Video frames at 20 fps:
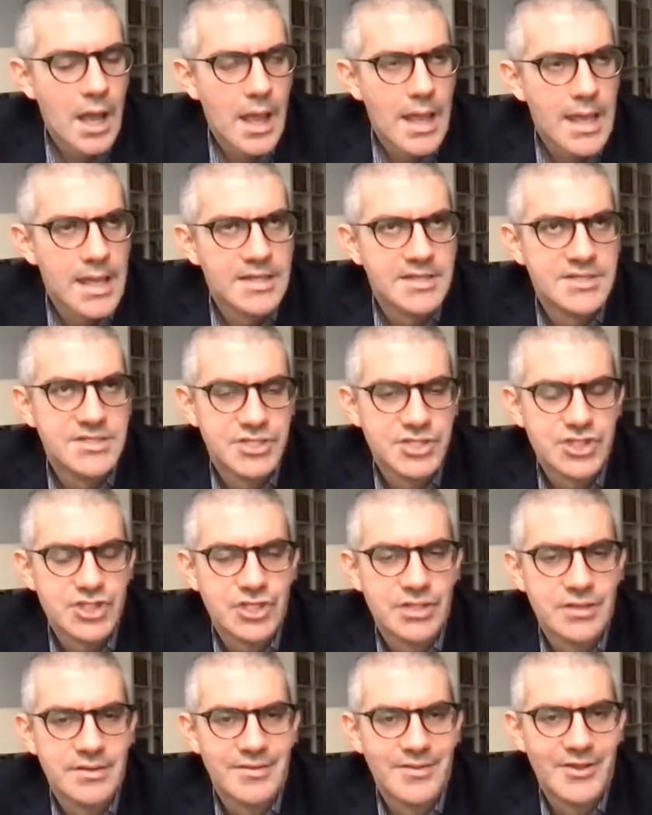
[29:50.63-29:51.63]

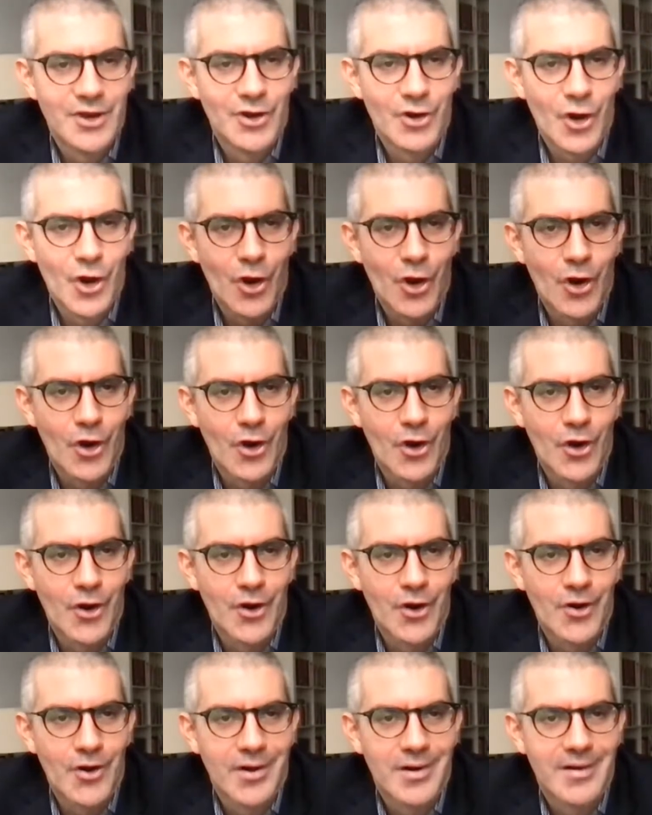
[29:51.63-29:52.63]
addition, there
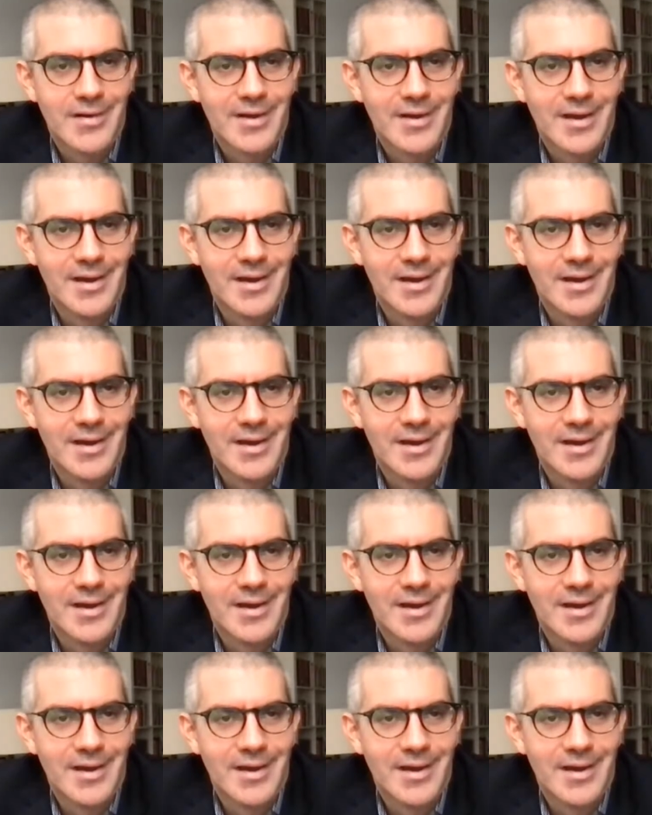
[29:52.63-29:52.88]
are